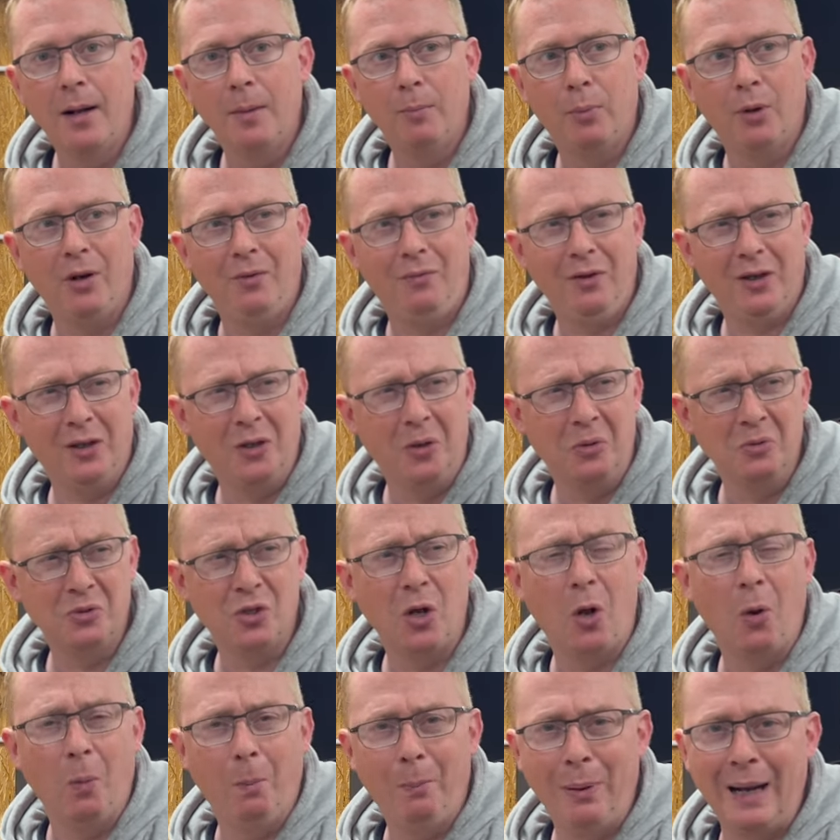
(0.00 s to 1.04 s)
But if it goes
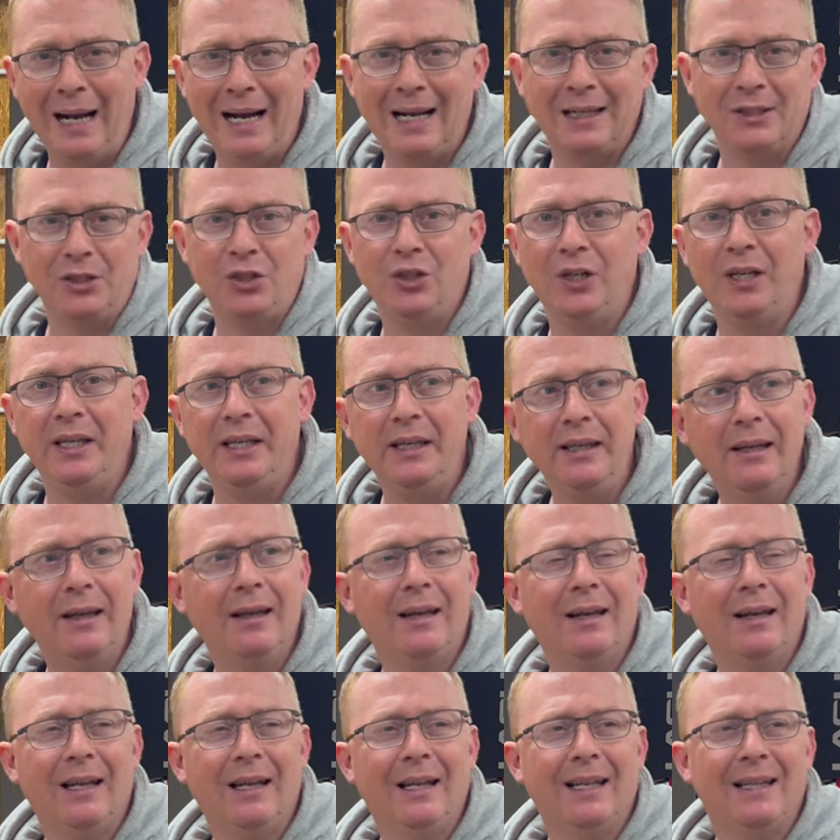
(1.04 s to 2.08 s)
all patchy,
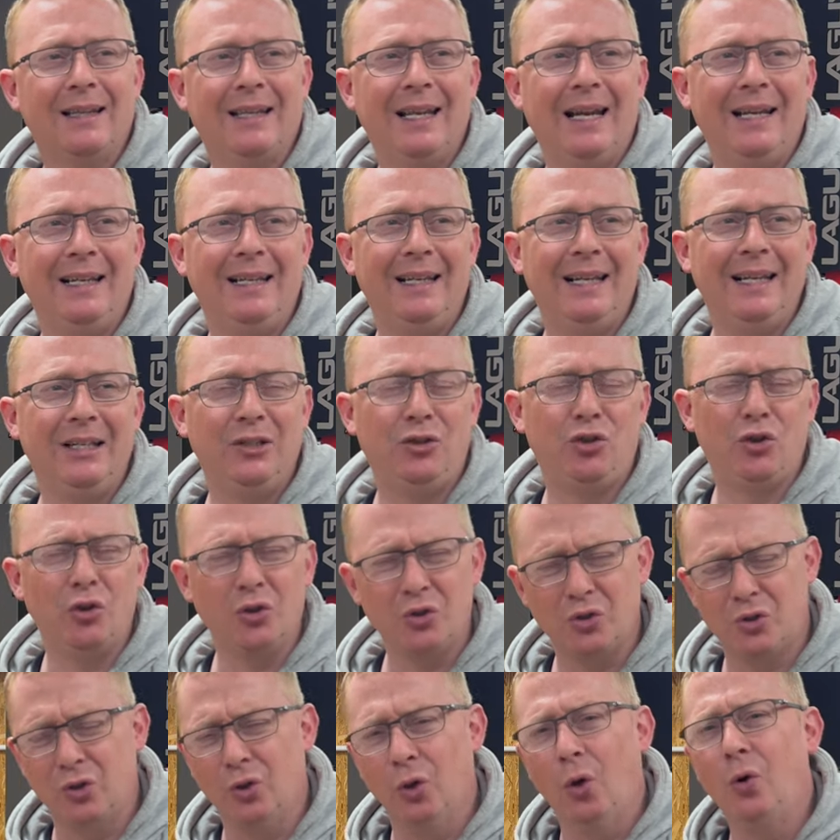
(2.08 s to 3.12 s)
then it
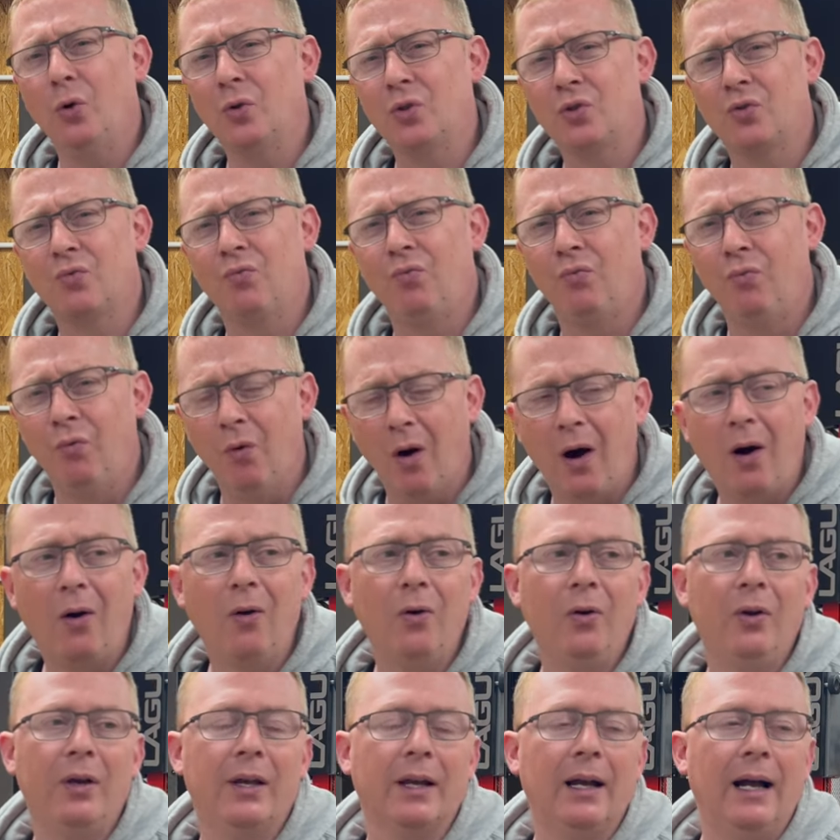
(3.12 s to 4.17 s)
just looks
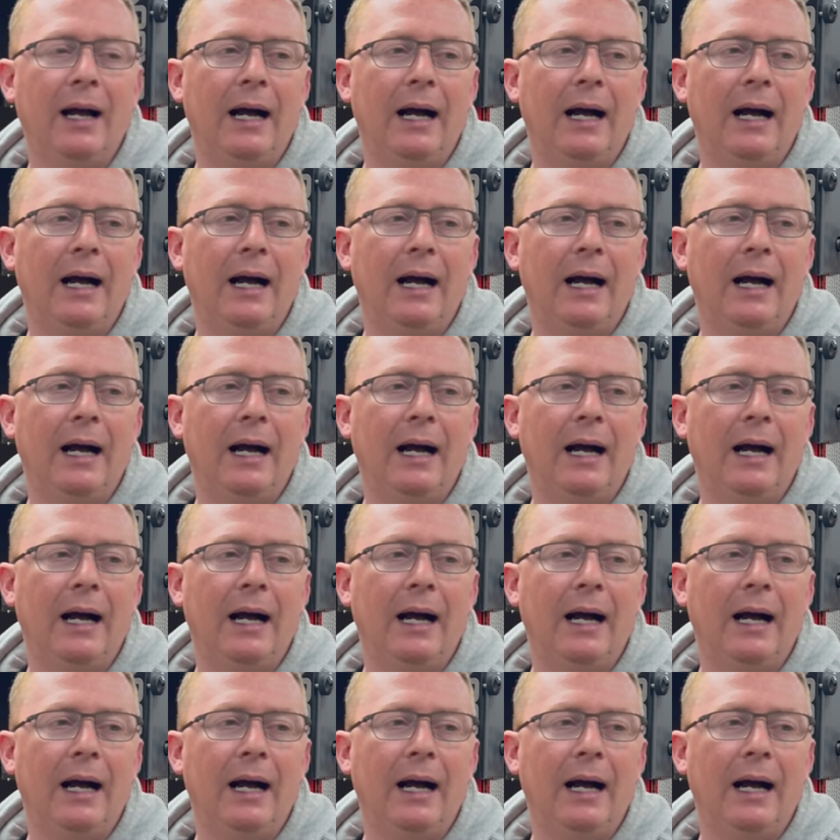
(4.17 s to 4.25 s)
wrong.